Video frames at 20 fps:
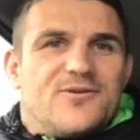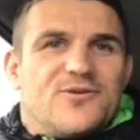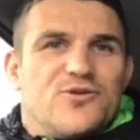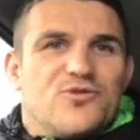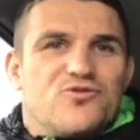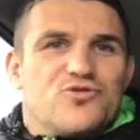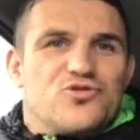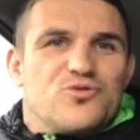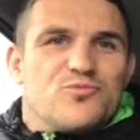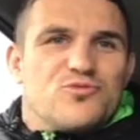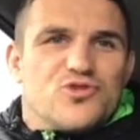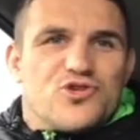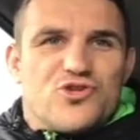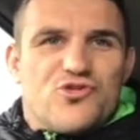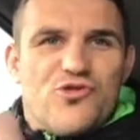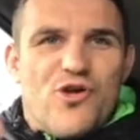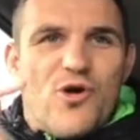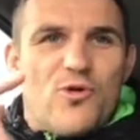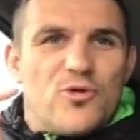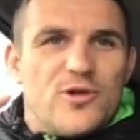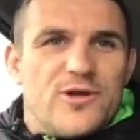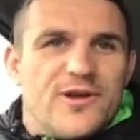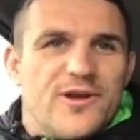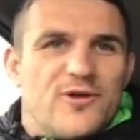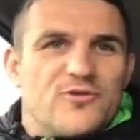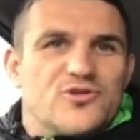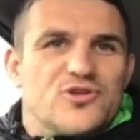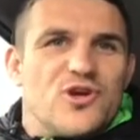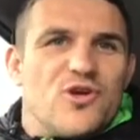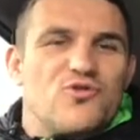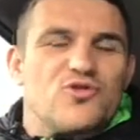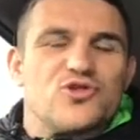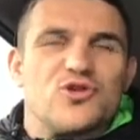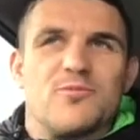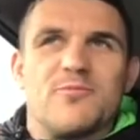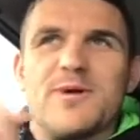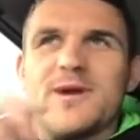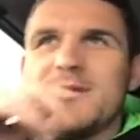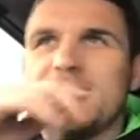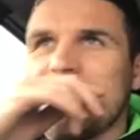Do some scrolling on
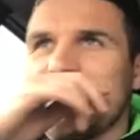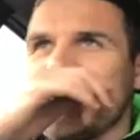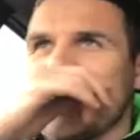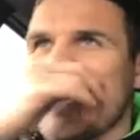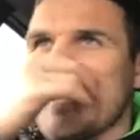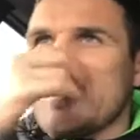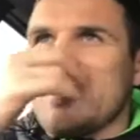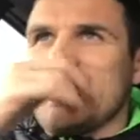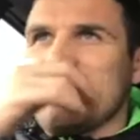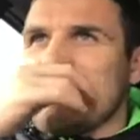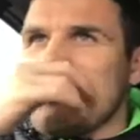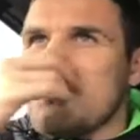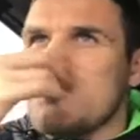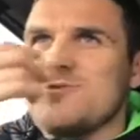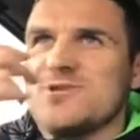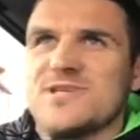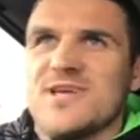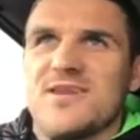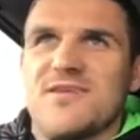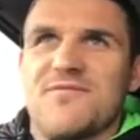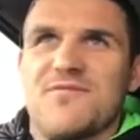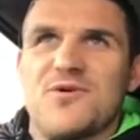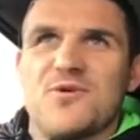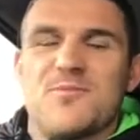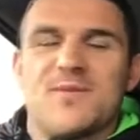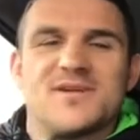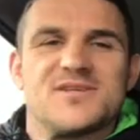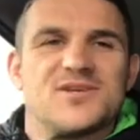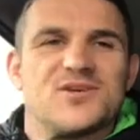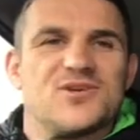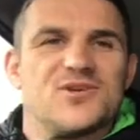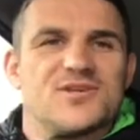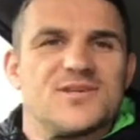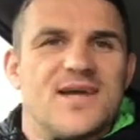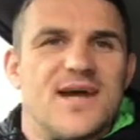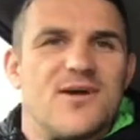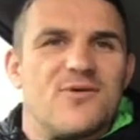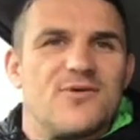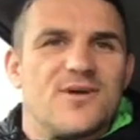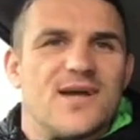social media like you do, send a few messages
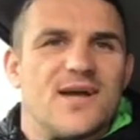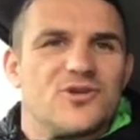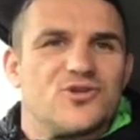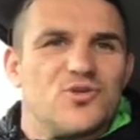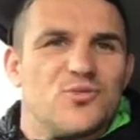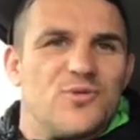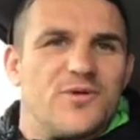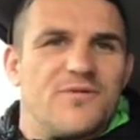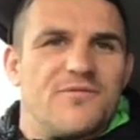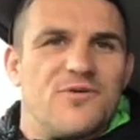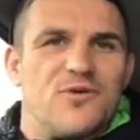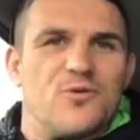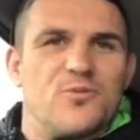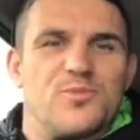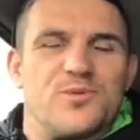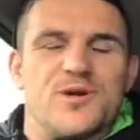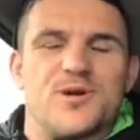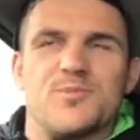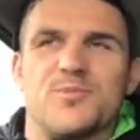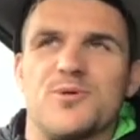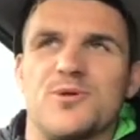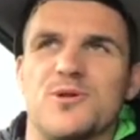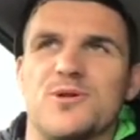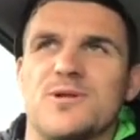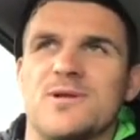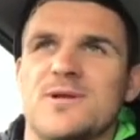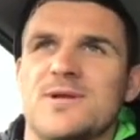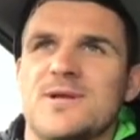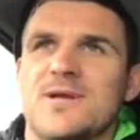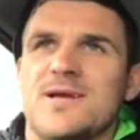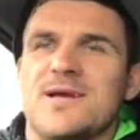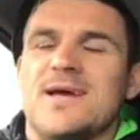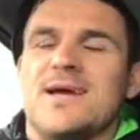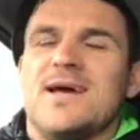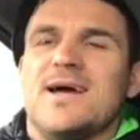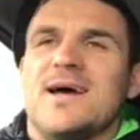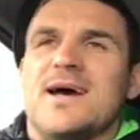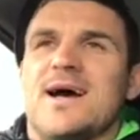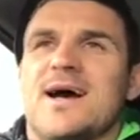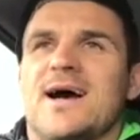out, catch up with a few people,
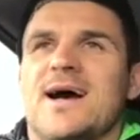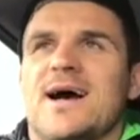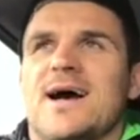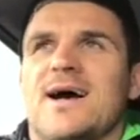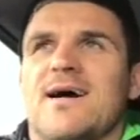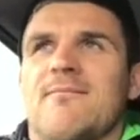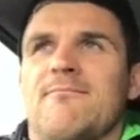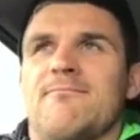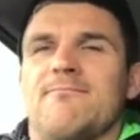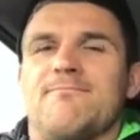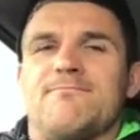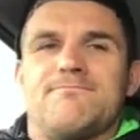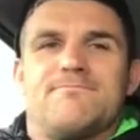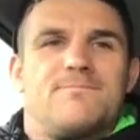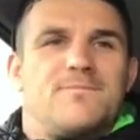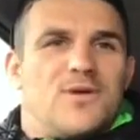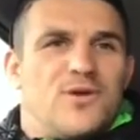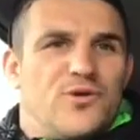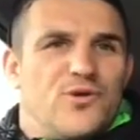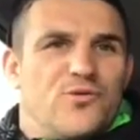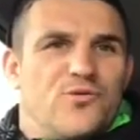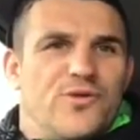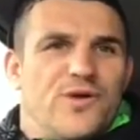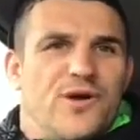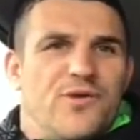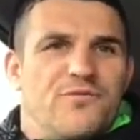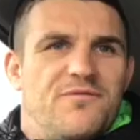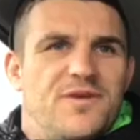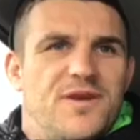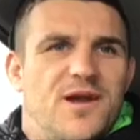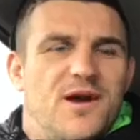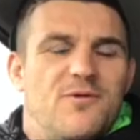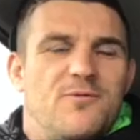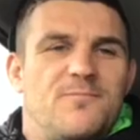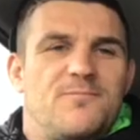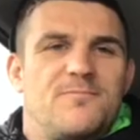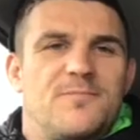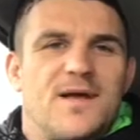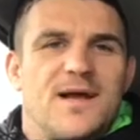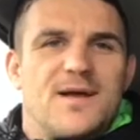and do the odd video
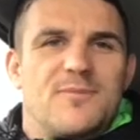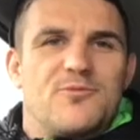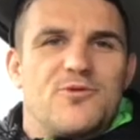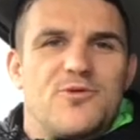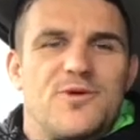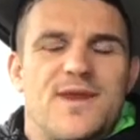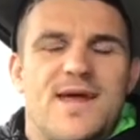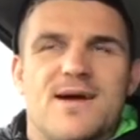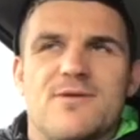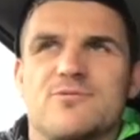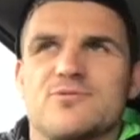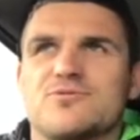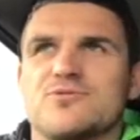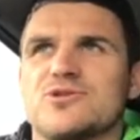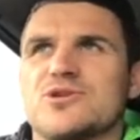like I'm doing now.